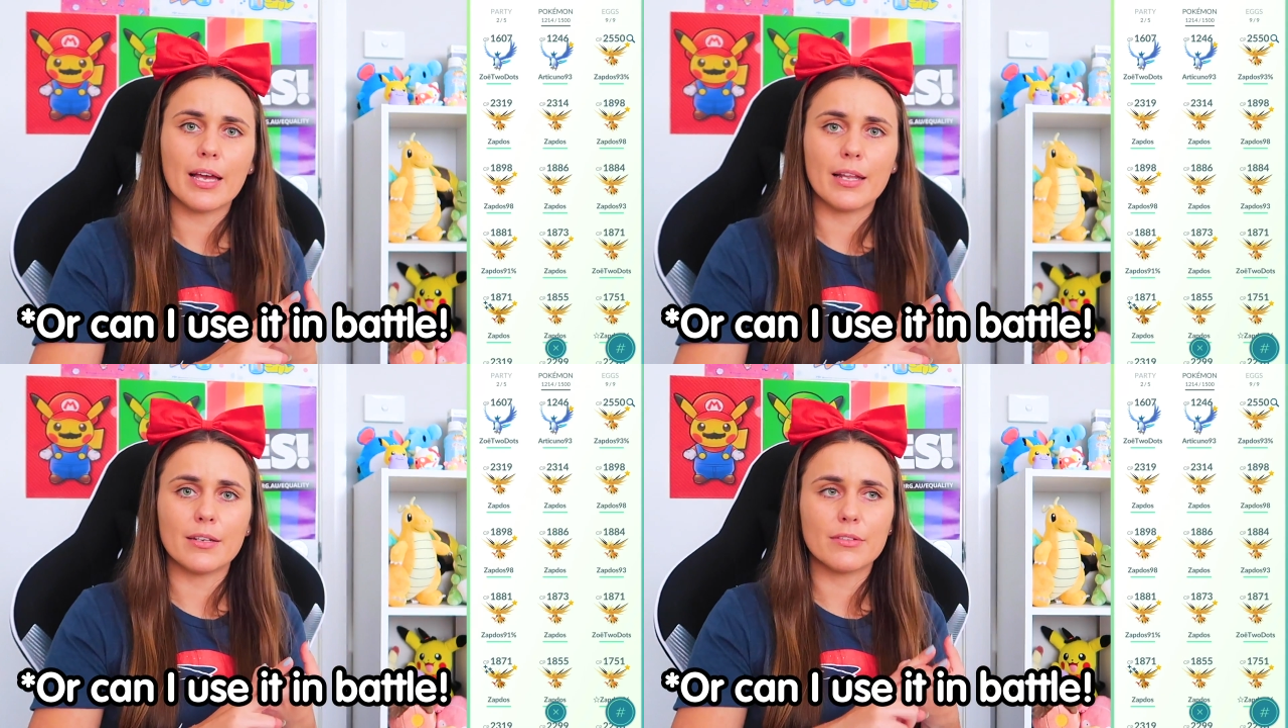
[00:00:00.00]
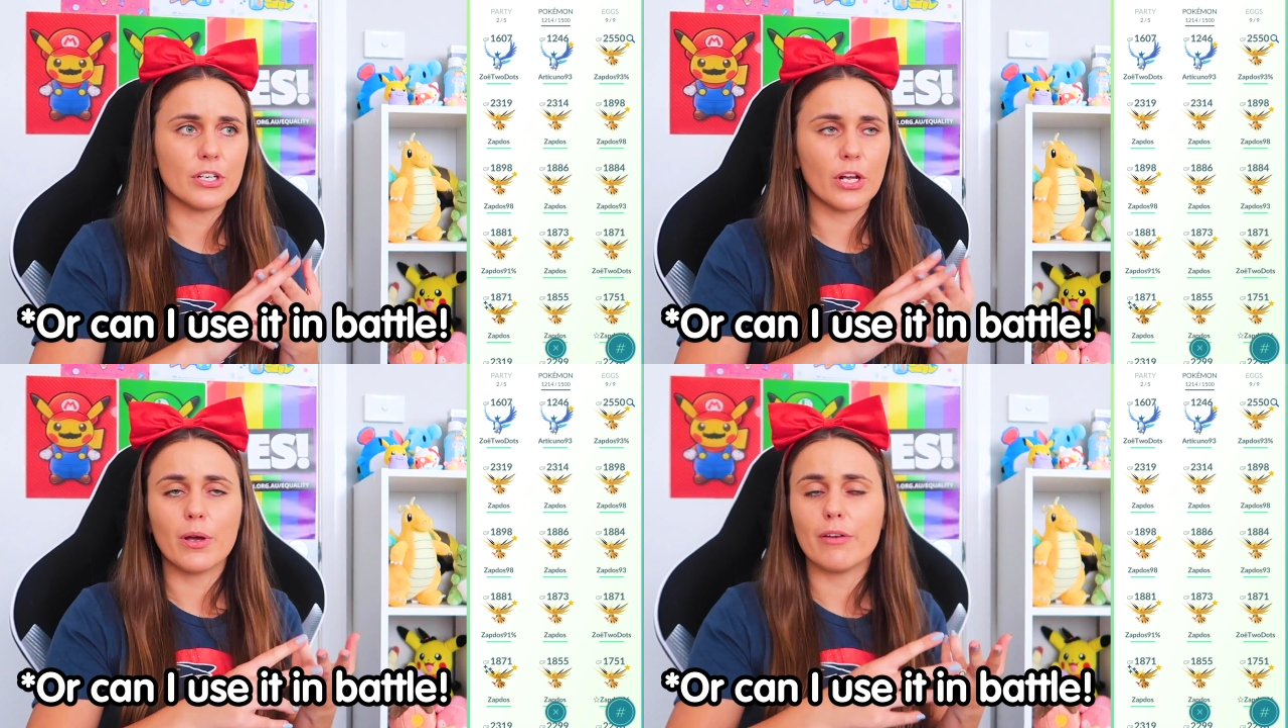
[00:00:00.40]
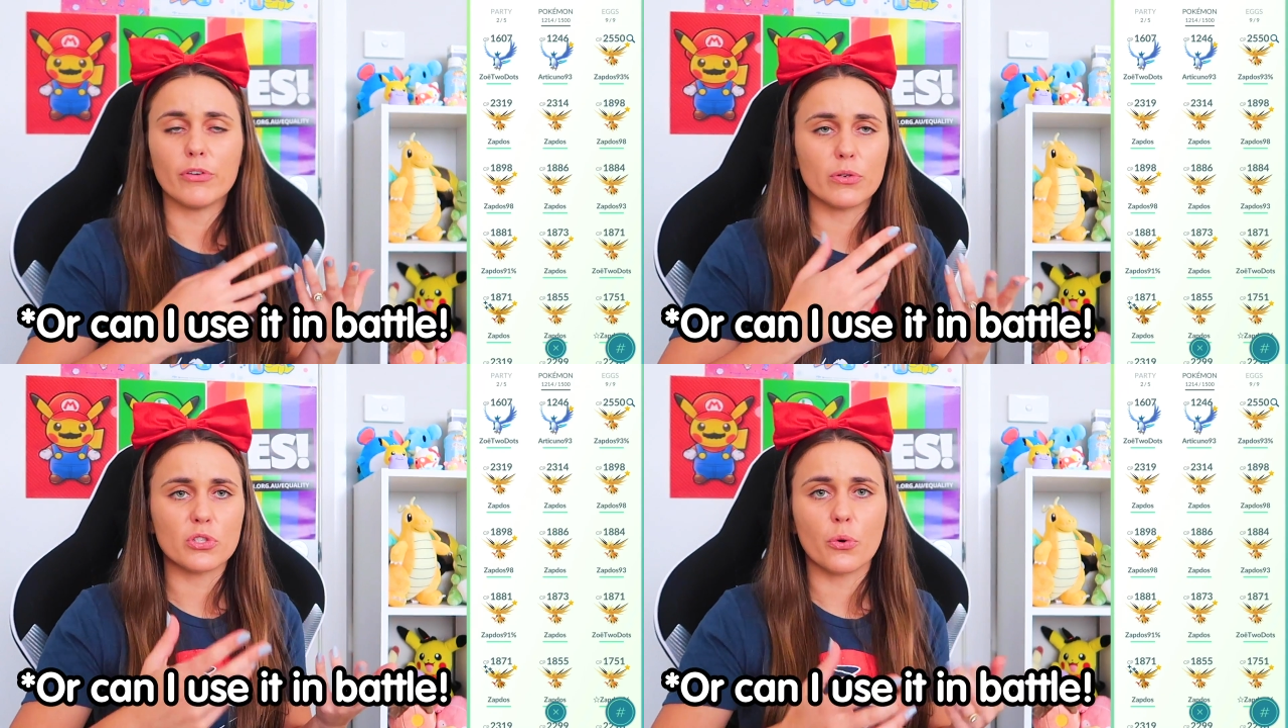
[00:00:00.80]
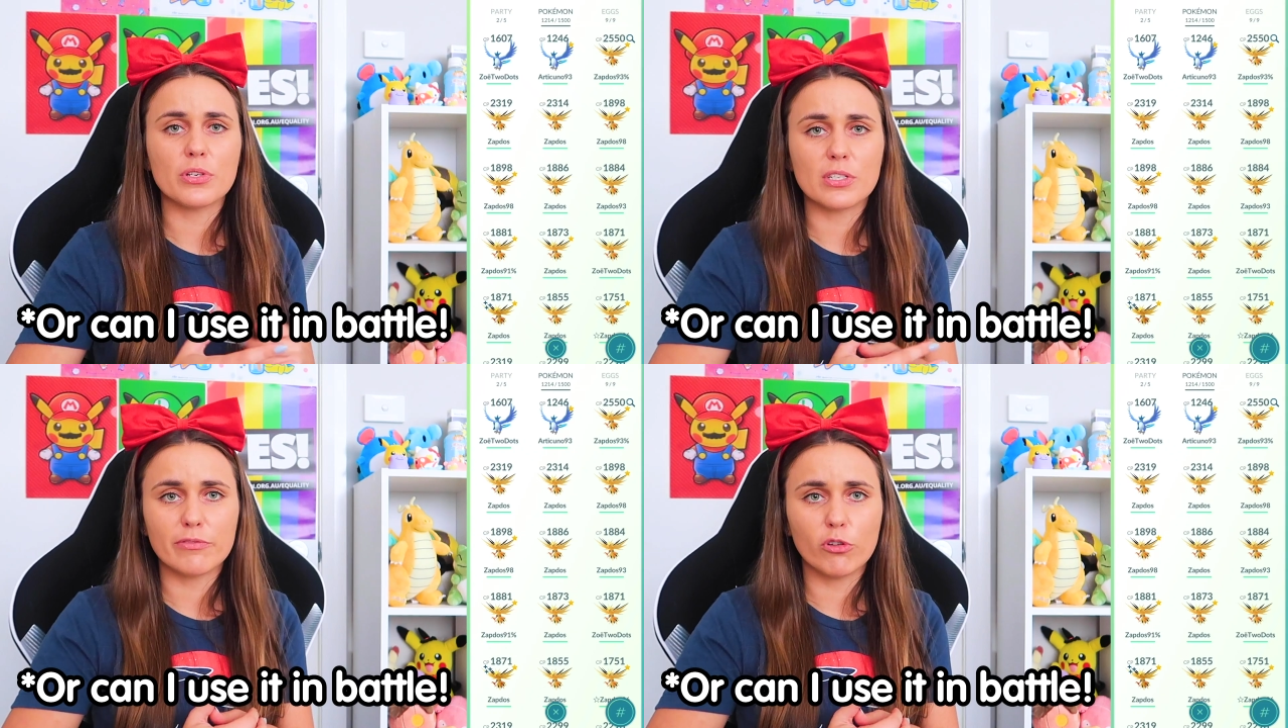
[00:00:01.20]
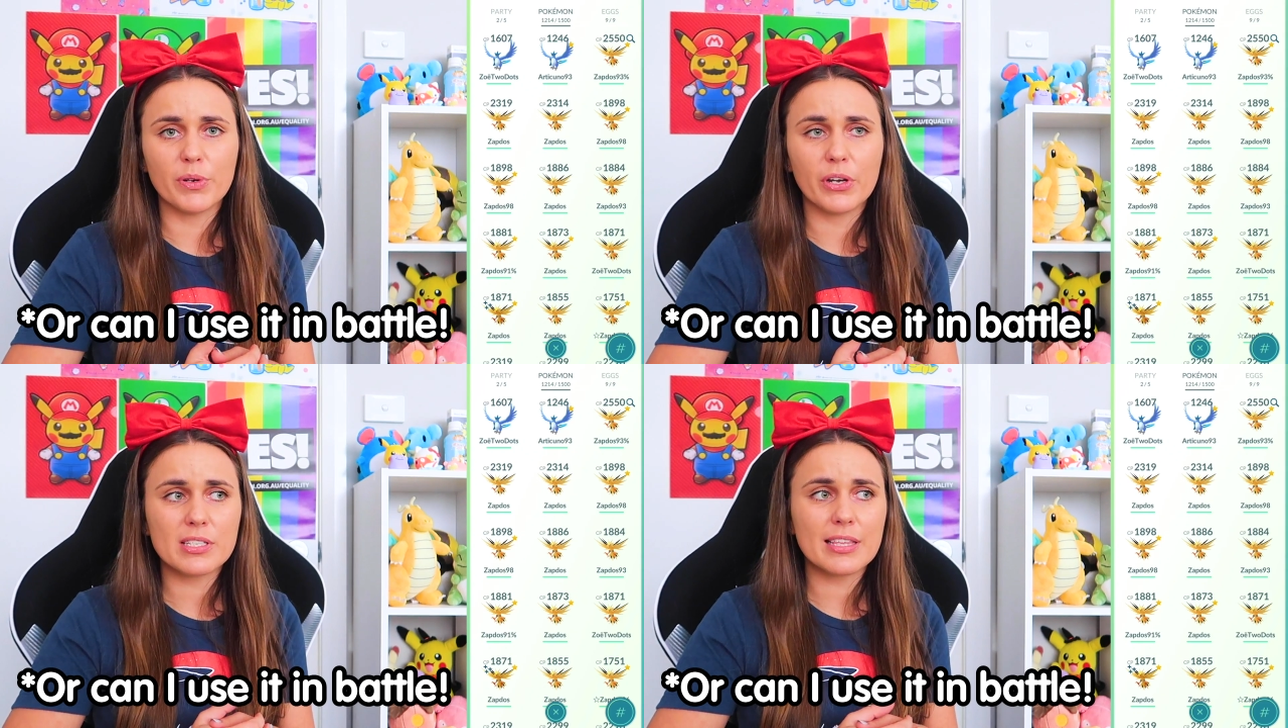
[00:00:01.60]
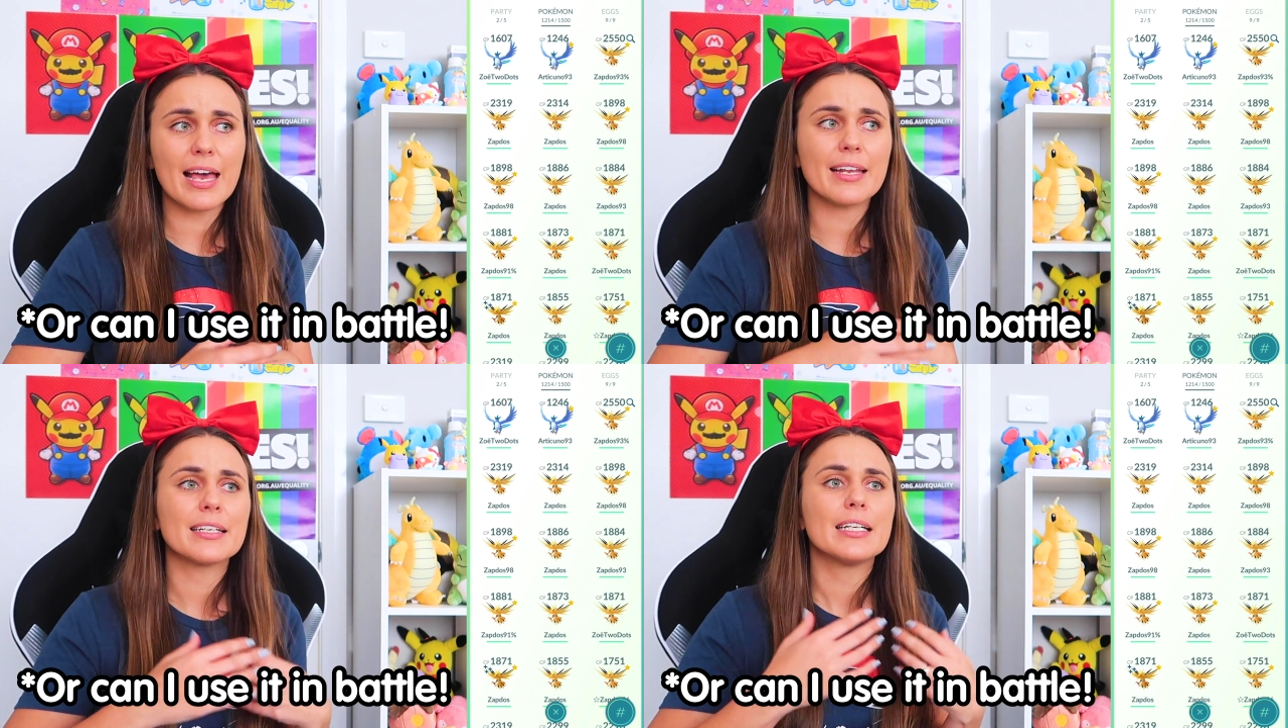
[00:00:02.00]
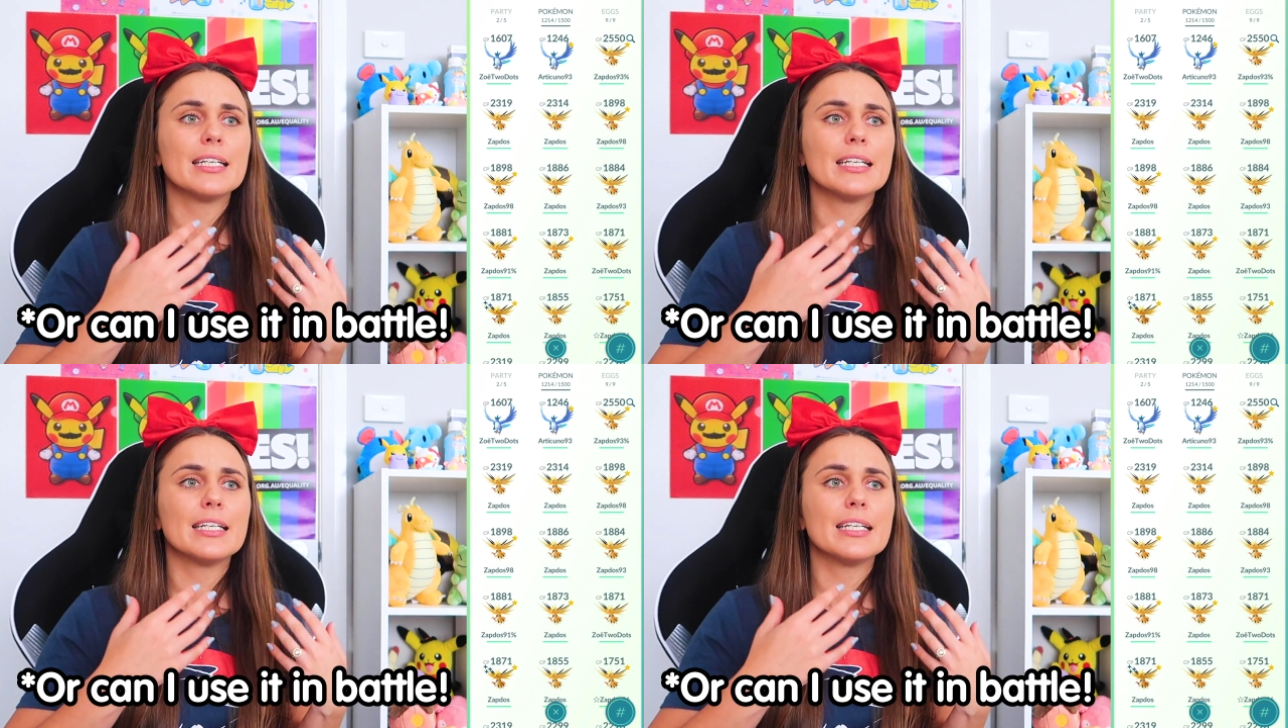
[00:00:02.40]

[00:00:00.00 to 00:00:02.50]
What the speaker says: And you know, if your storage is full because of that,